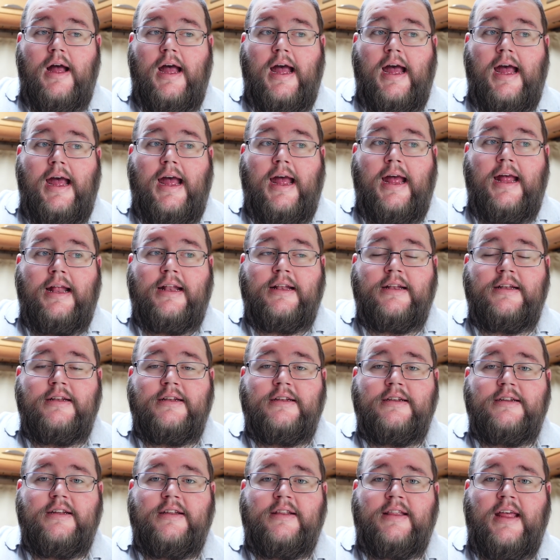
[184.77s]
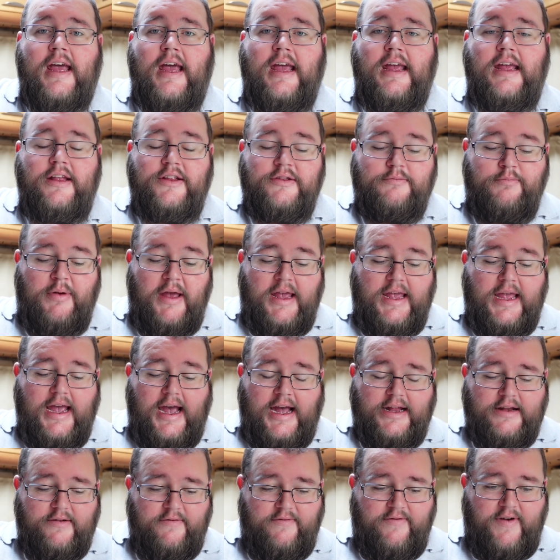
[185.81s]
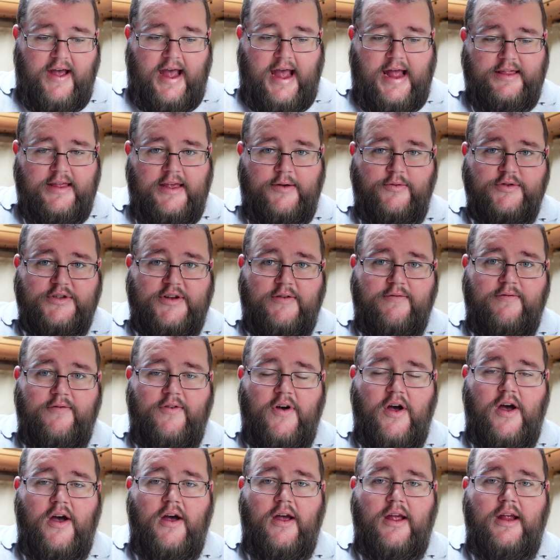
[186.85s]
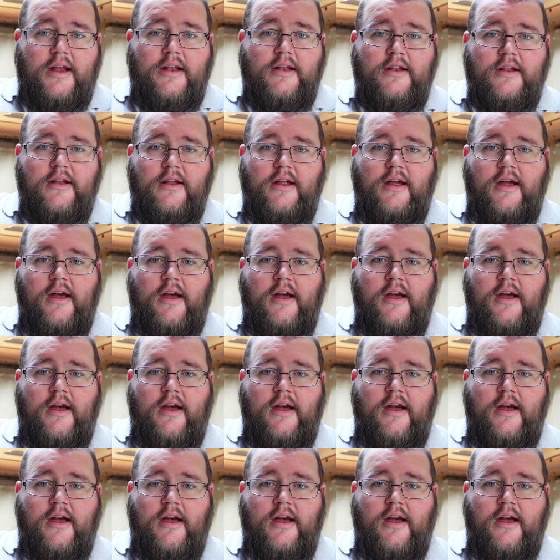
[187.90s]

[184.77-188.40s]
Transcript: And Pete had a van that he was converting